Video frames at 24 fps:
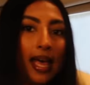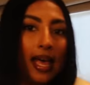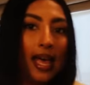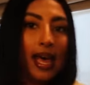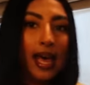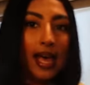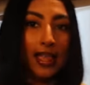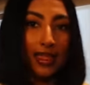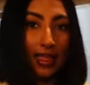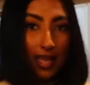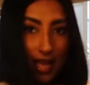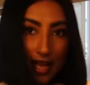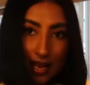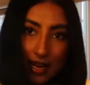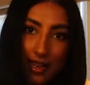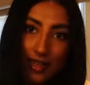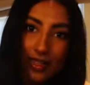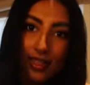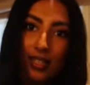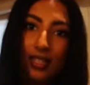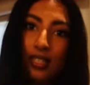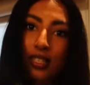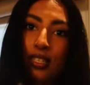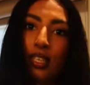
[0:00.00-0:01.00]
And
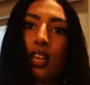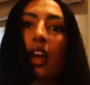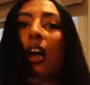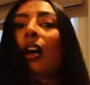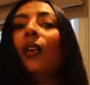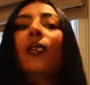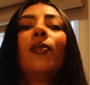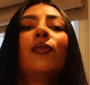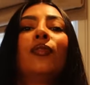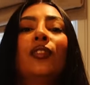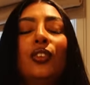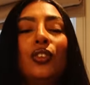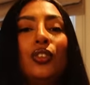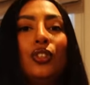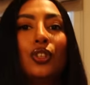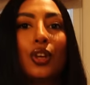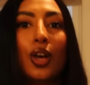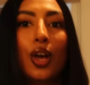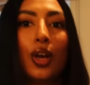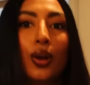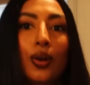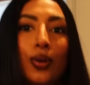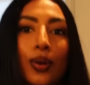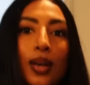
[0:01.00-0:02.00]
then the star of the
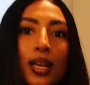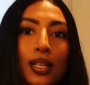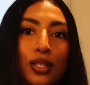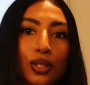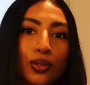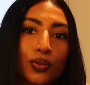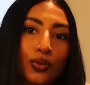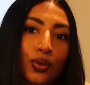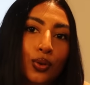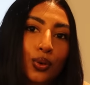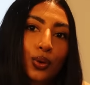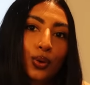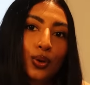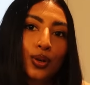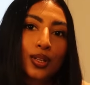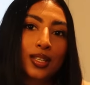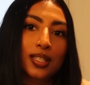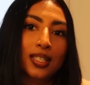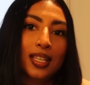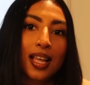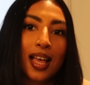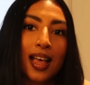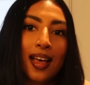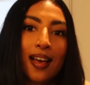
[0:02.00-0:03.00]
show is, of
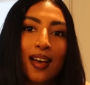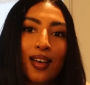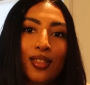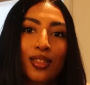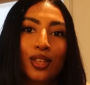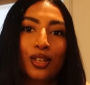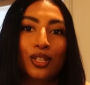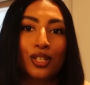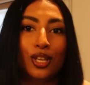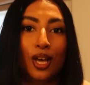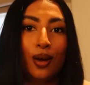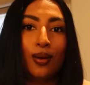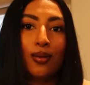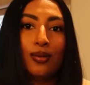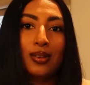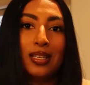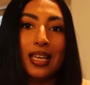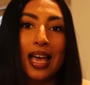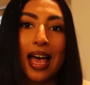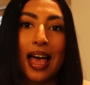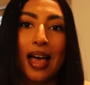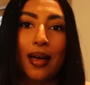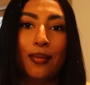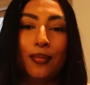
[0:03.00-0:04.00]
course, the
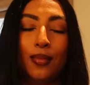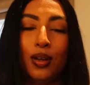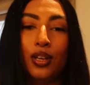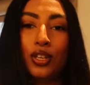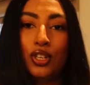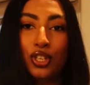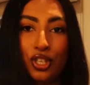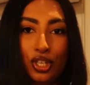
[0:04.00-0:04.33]
Totem